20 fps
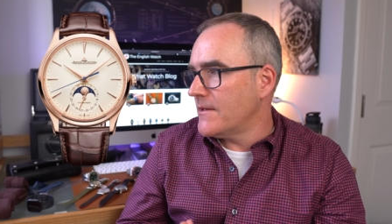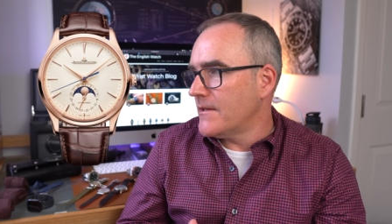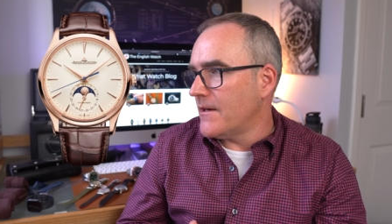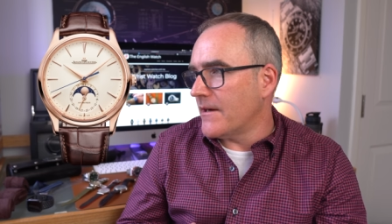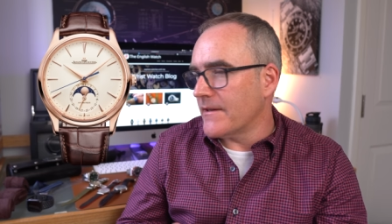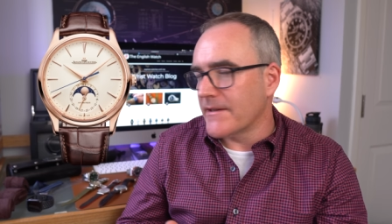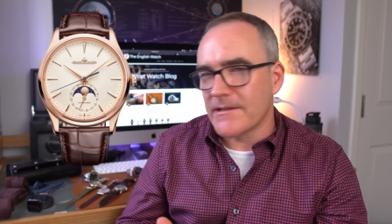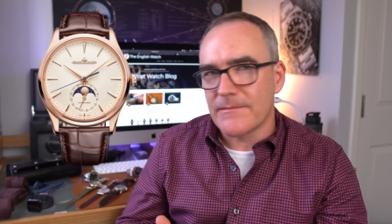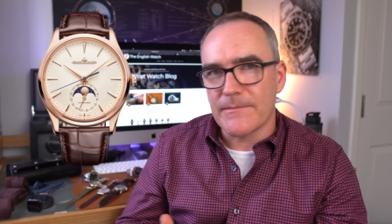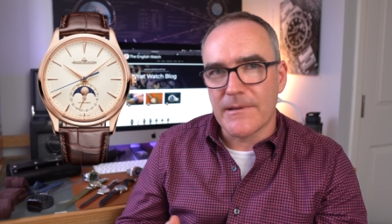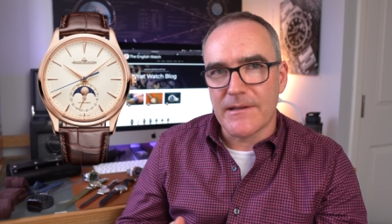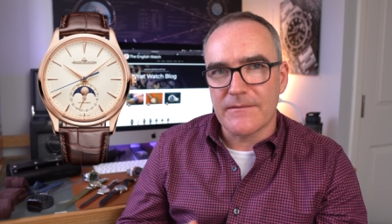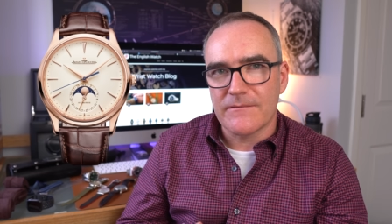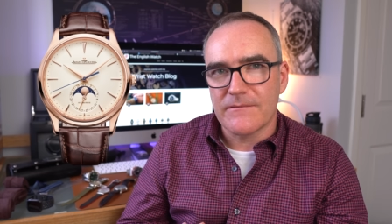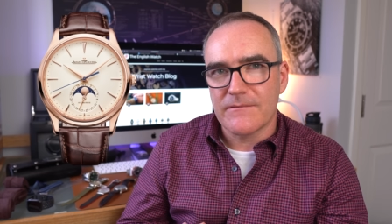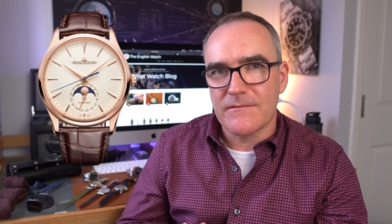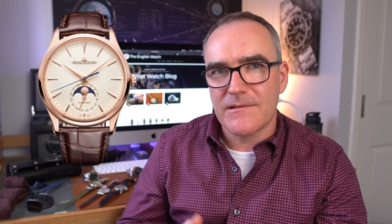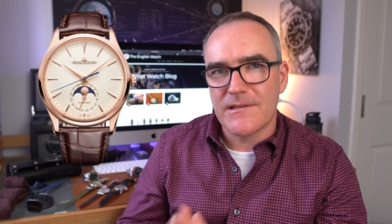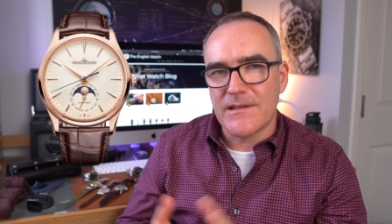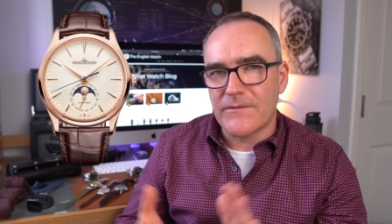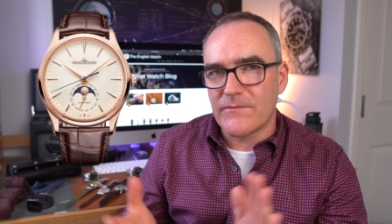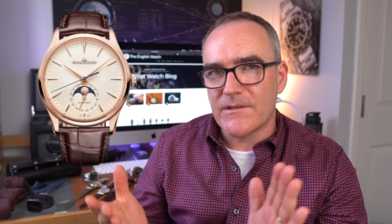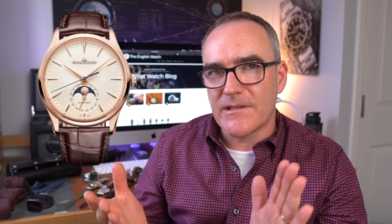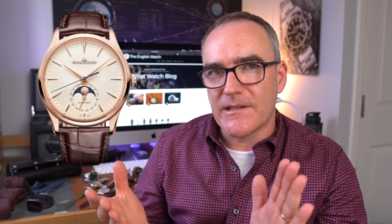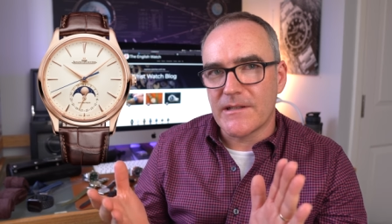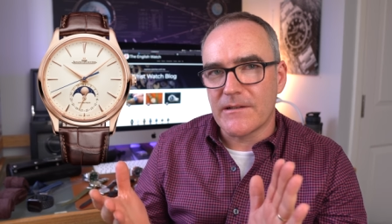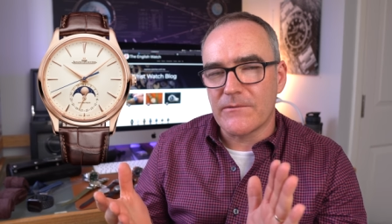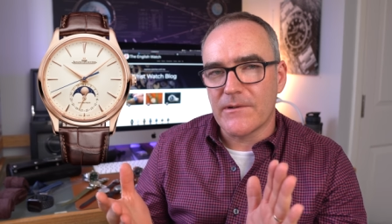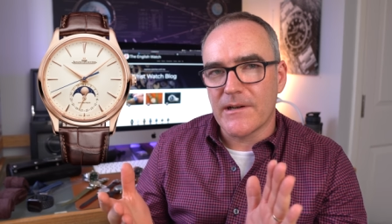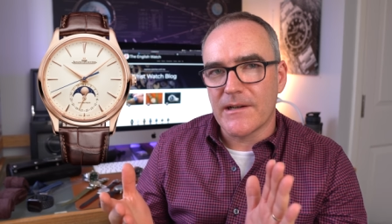I think it's about
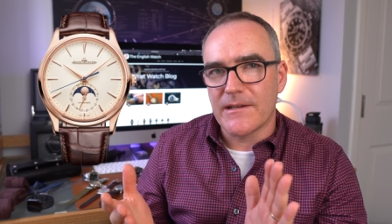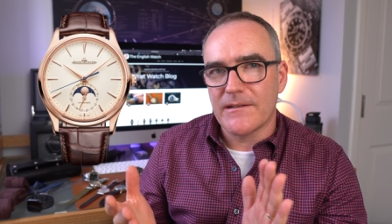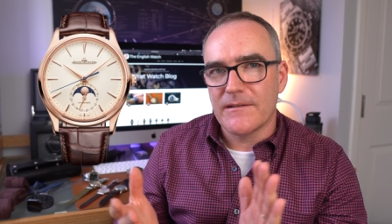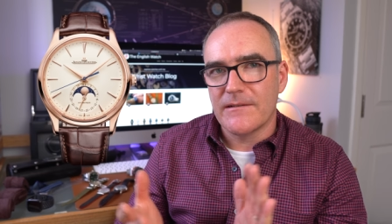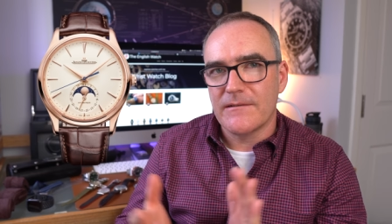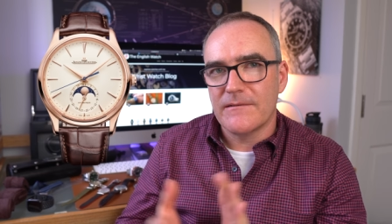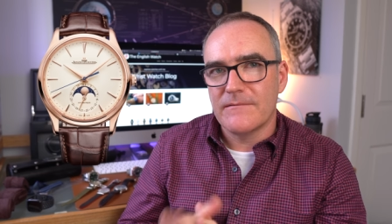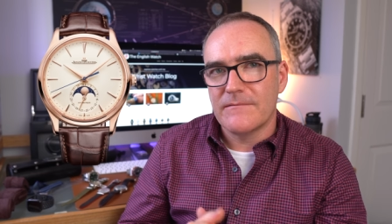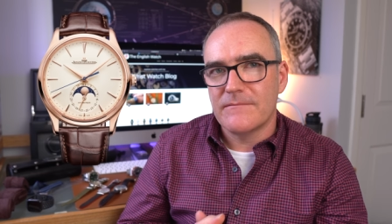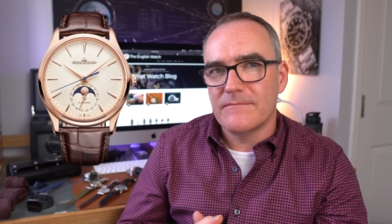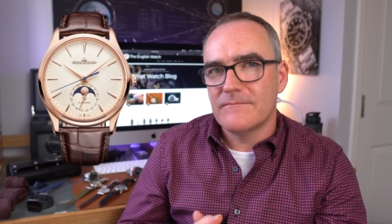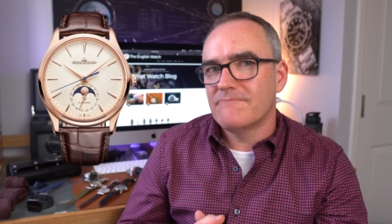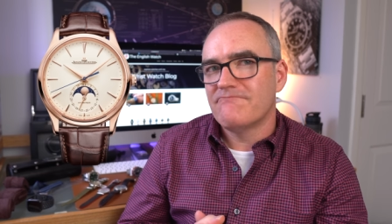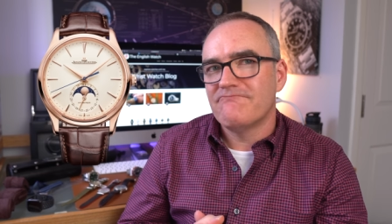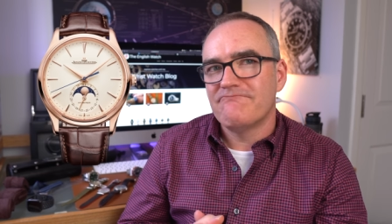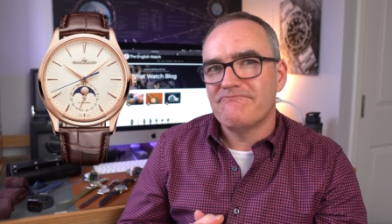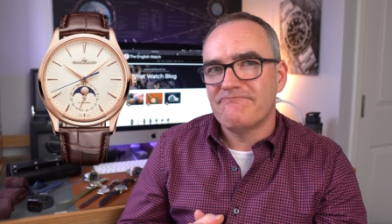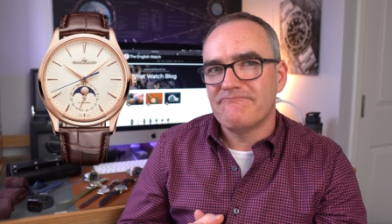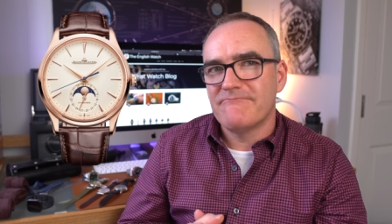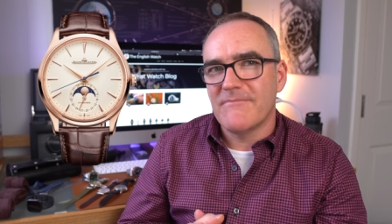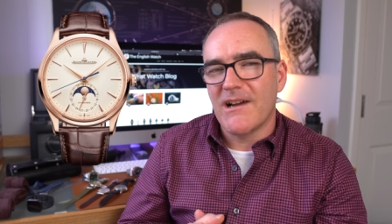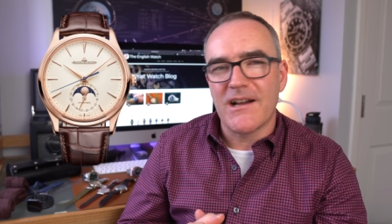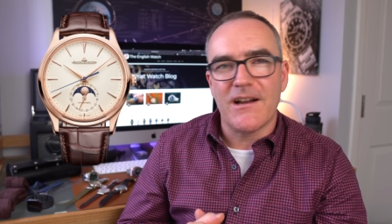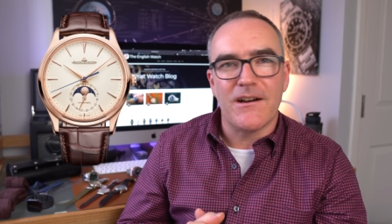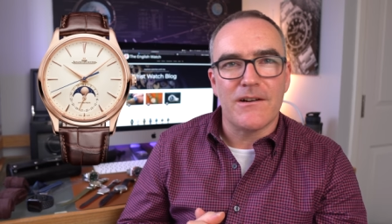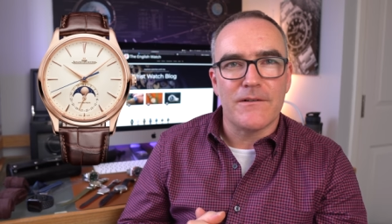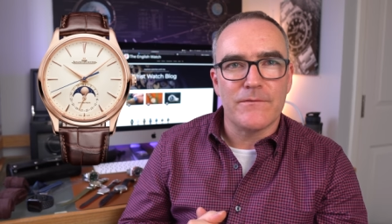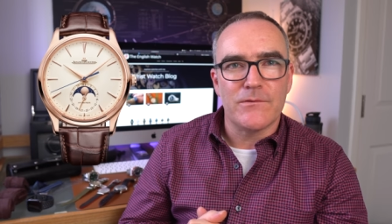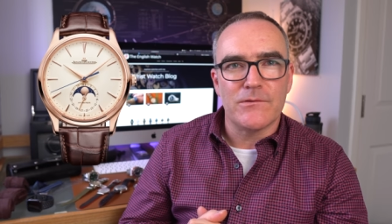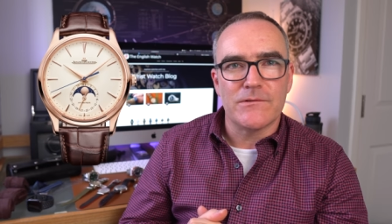17 grand. I
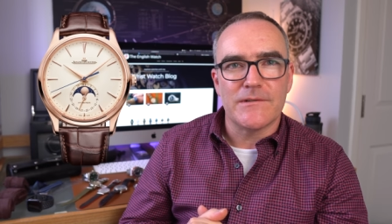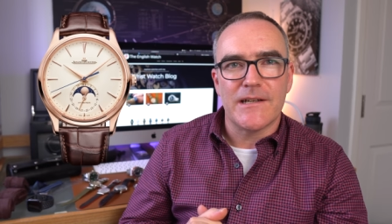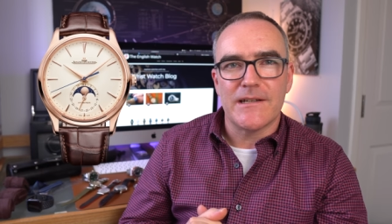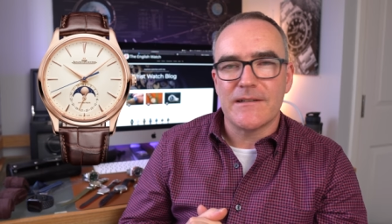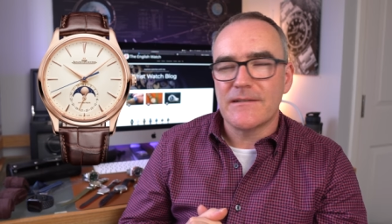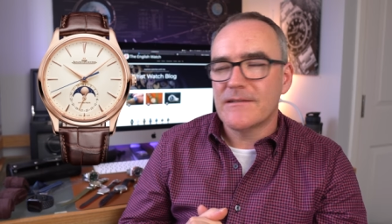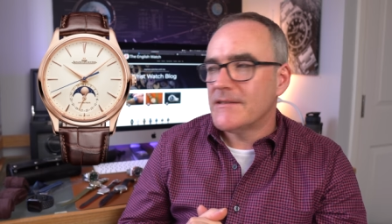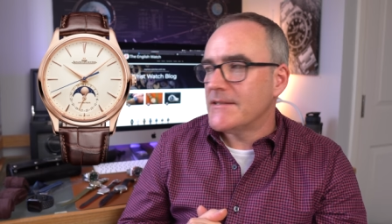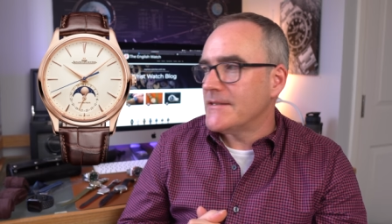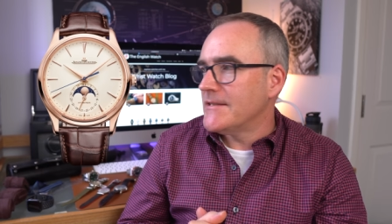can't afford that.